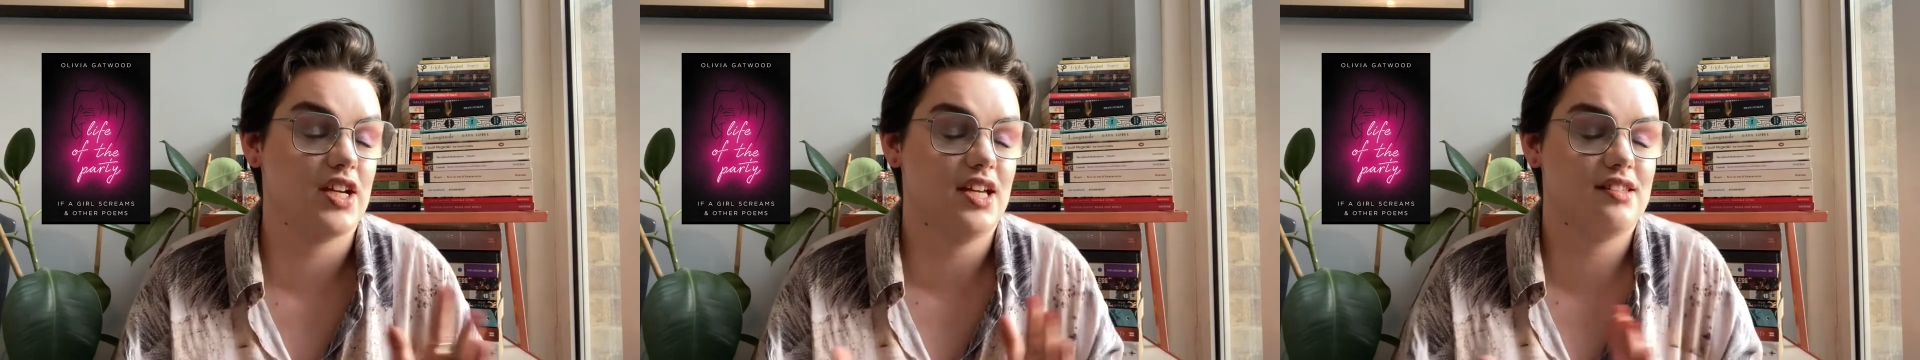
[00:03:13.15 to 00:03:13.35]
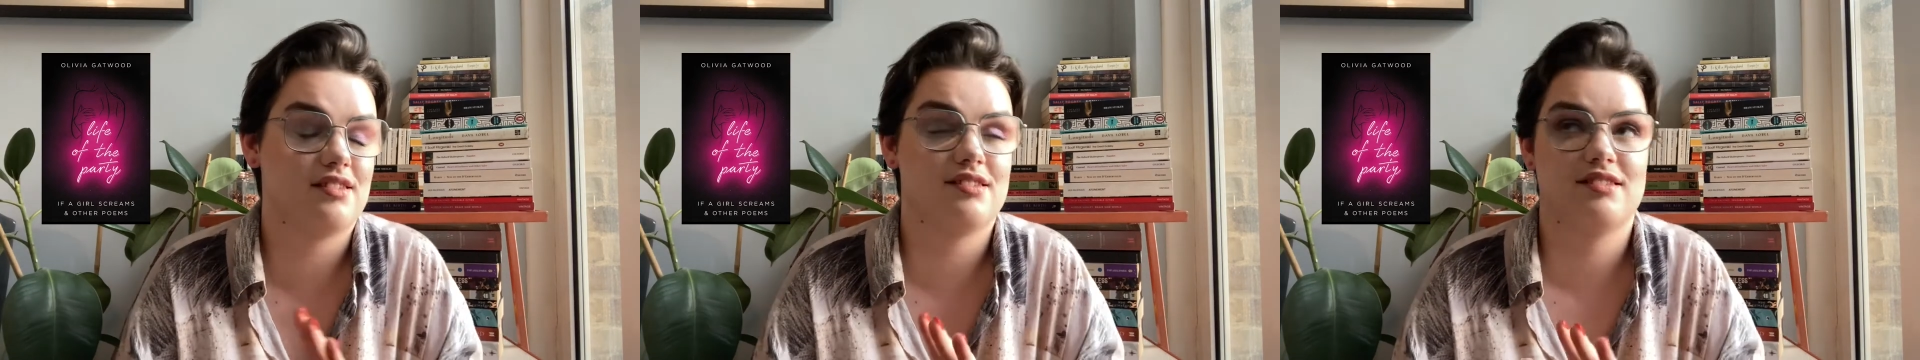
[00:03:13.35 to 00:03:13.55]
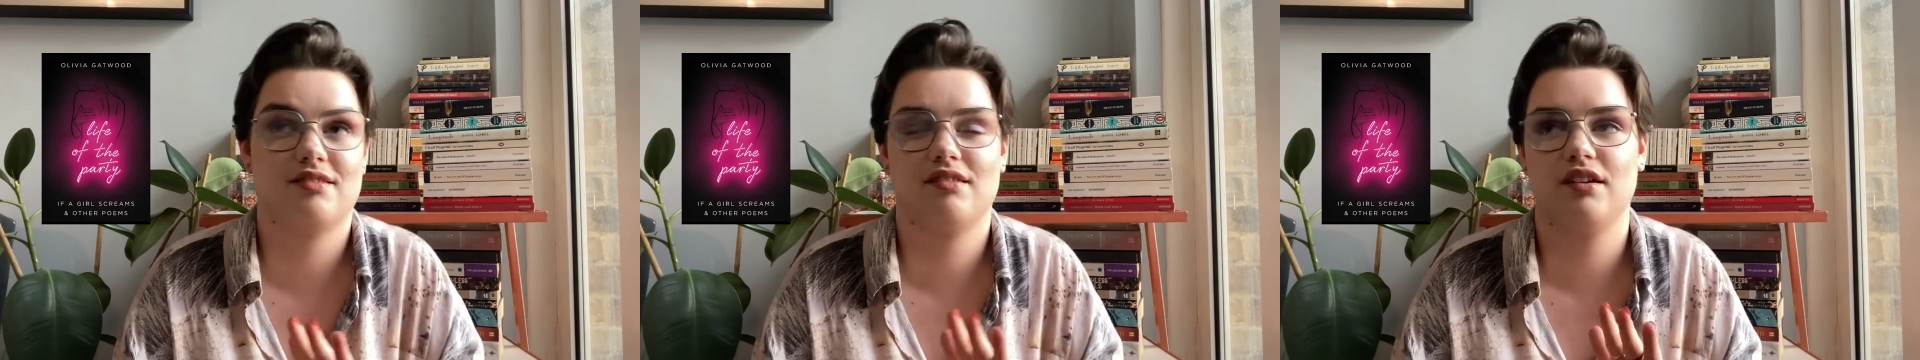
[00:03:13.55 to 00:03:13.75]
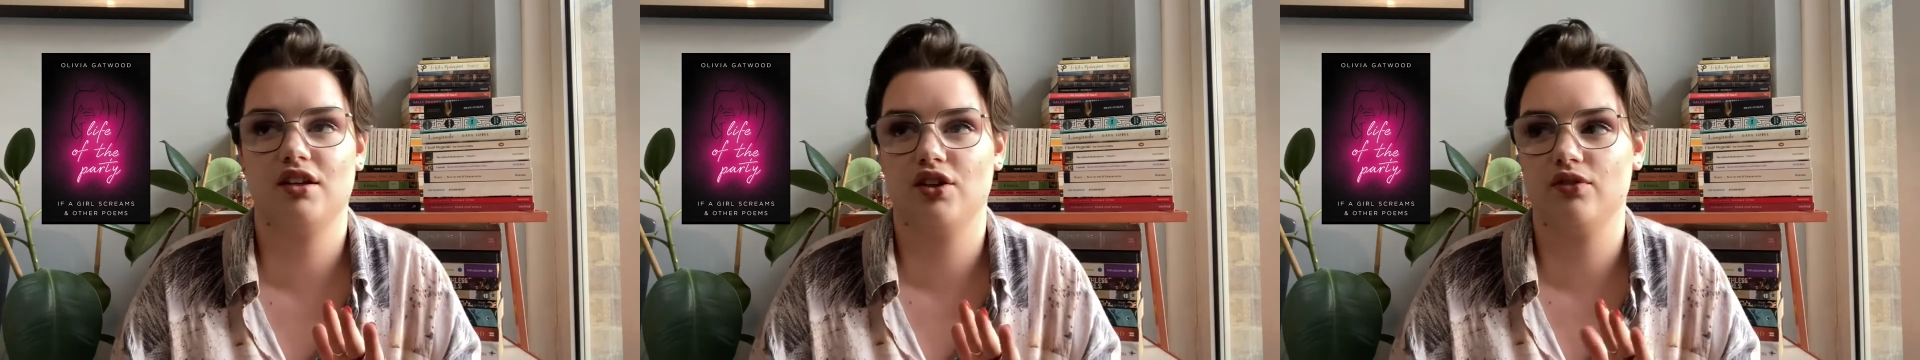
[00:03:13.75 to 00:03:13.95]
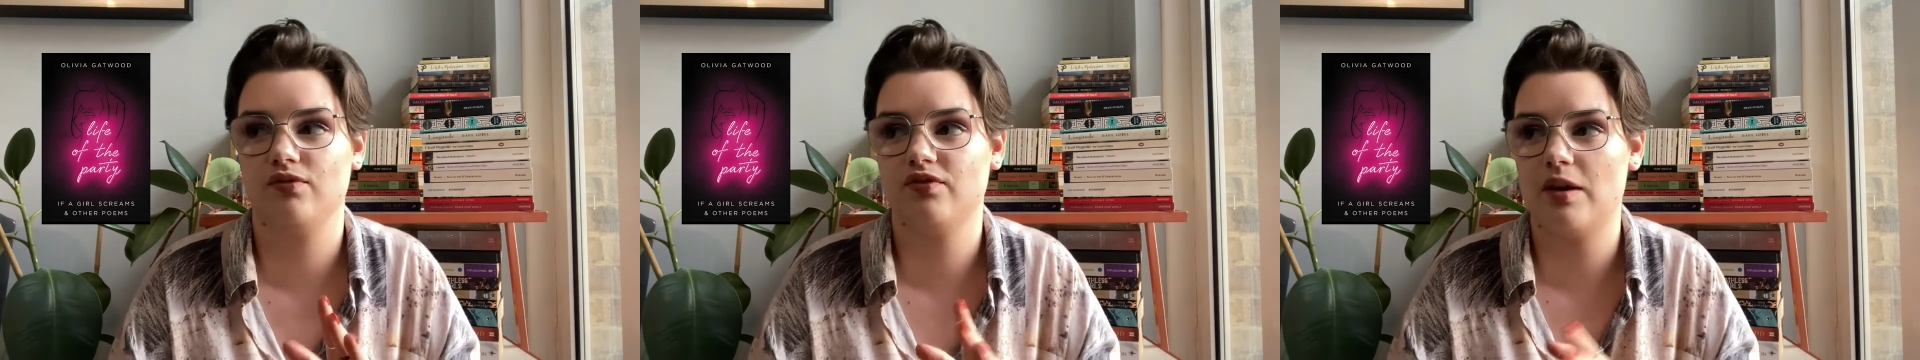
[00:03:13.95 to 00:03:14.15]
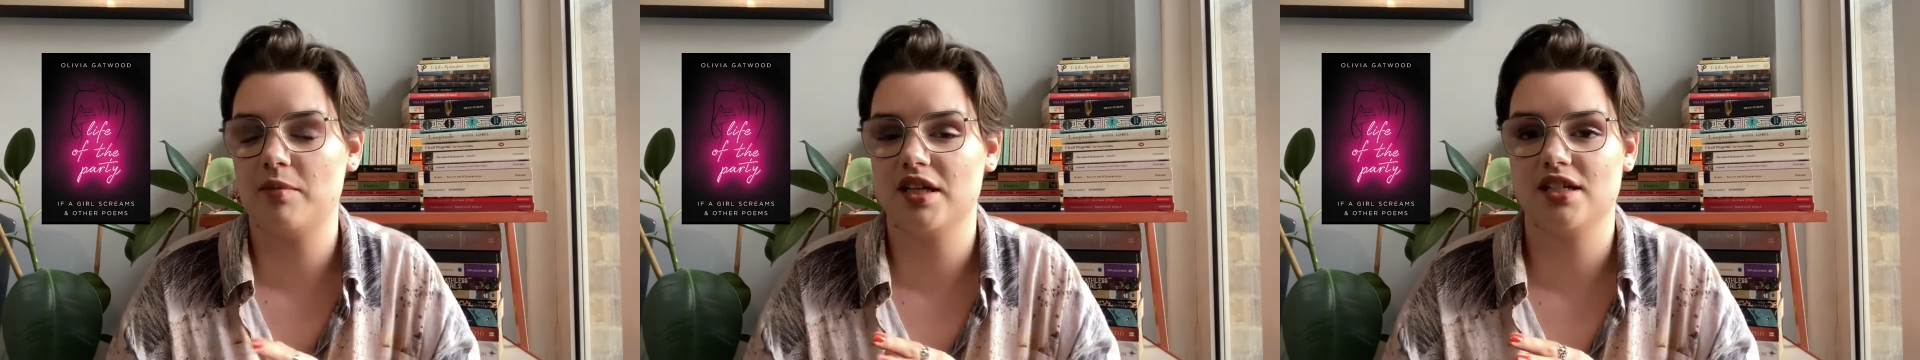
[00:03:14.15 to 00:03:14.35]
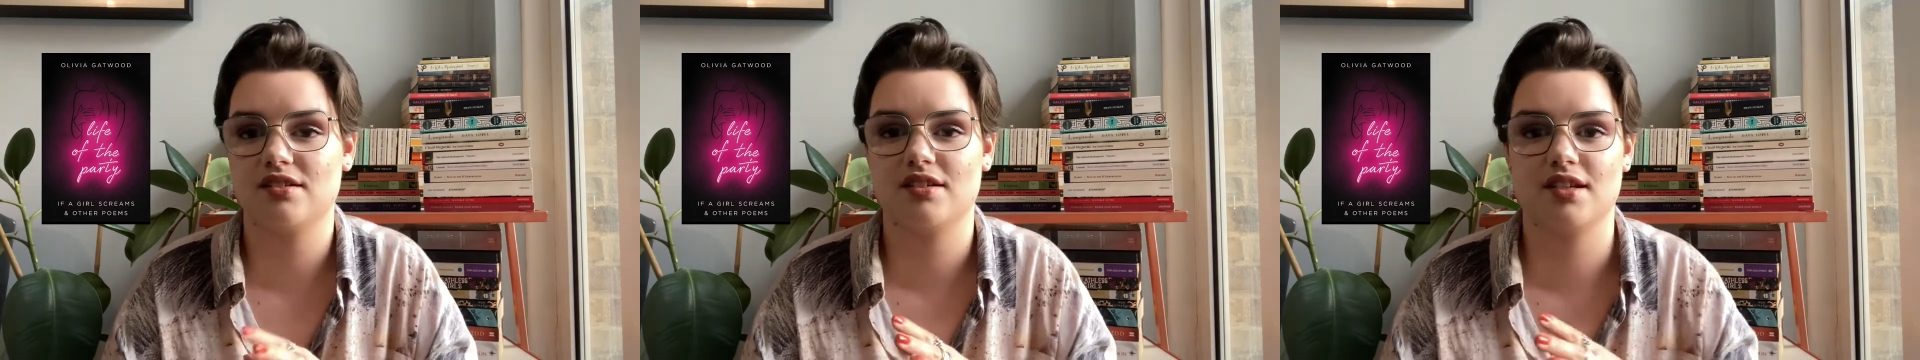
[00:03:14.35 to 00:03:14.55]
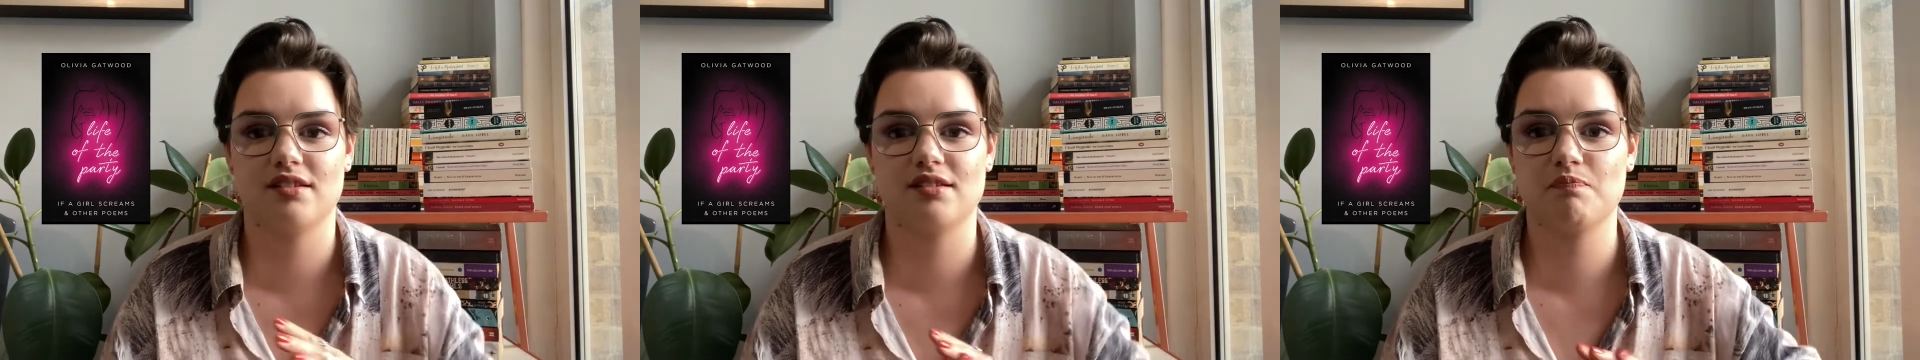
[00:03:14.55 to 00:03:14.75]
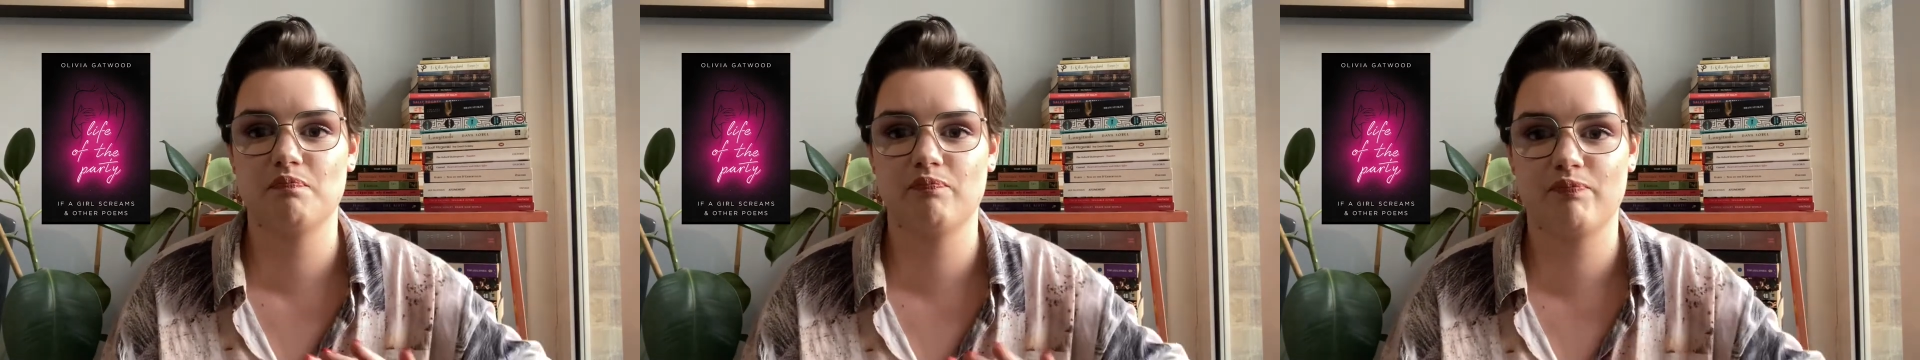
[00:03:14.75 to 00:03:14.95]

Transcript: It's, you know, feminist, it's